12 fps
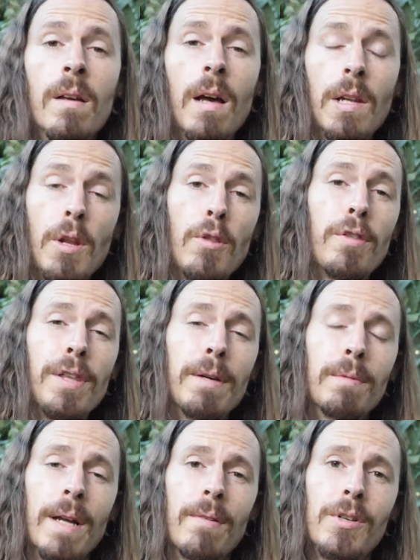Another thing,
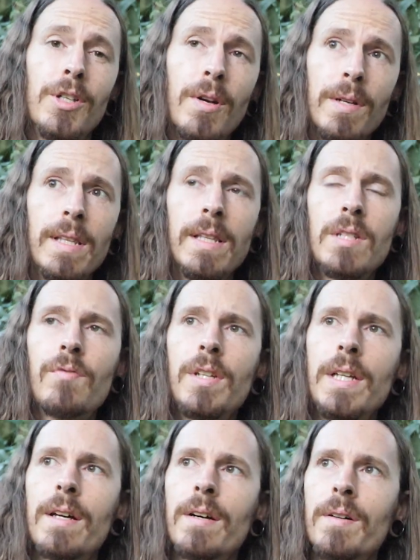when I was showing you this
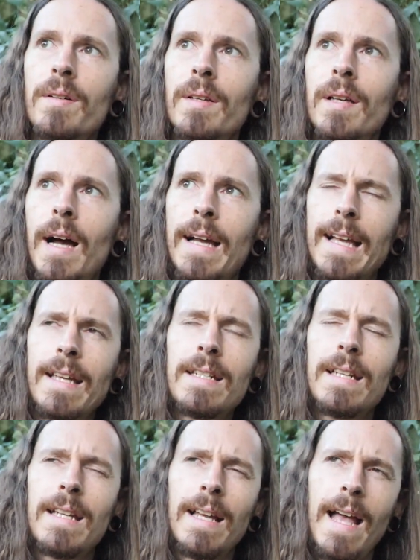video, I guess
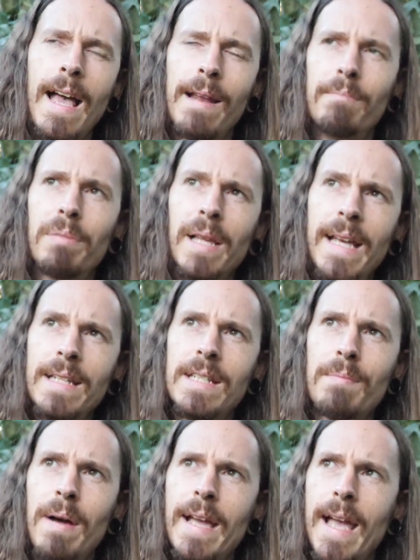I kind of had plans
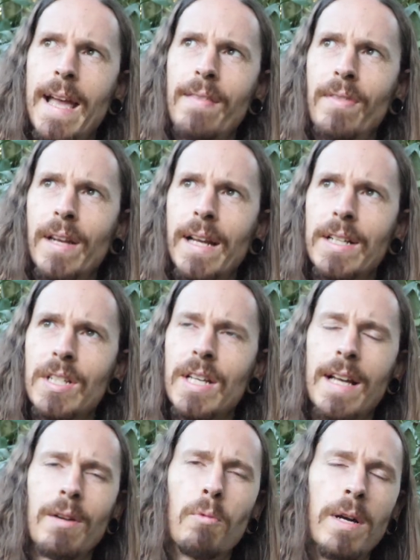in my head that I just
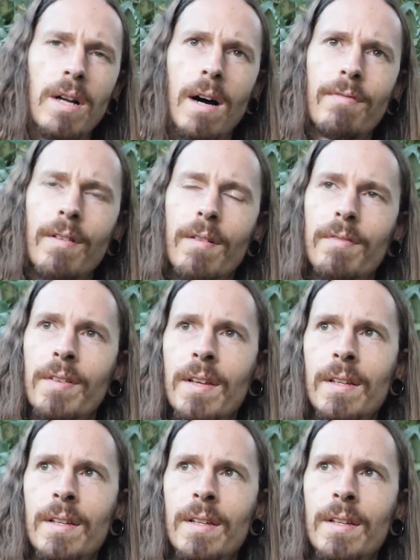kind of went off of.